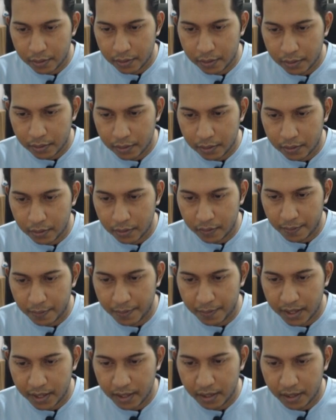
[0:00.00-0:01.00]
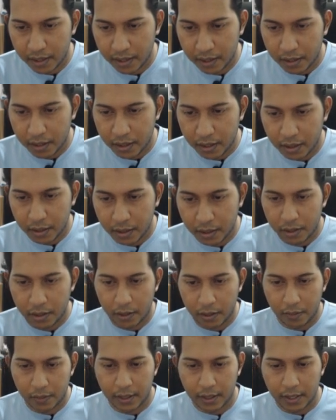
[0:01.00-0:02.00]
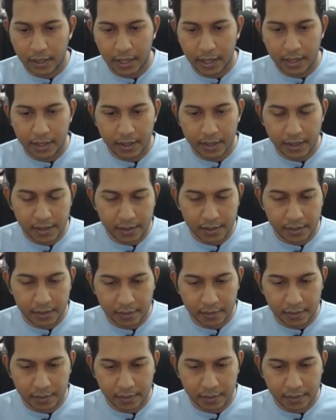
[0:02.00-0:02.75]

so from here you calculate this.